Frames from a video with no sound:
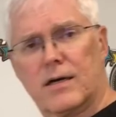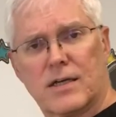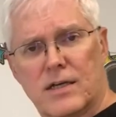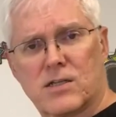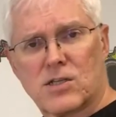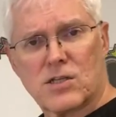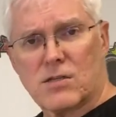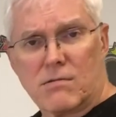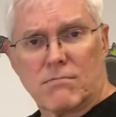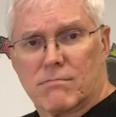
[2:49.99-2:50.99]

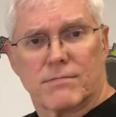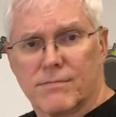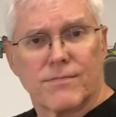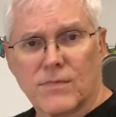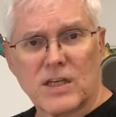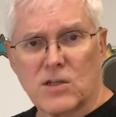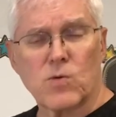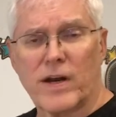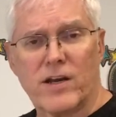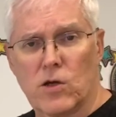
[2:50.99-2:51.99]
It's
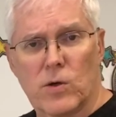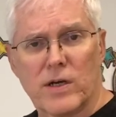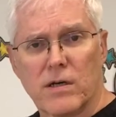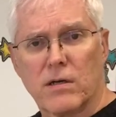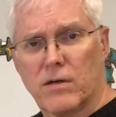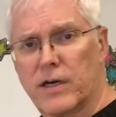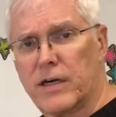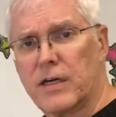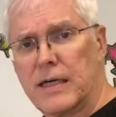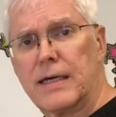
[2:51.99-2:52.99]
what I do. Okay?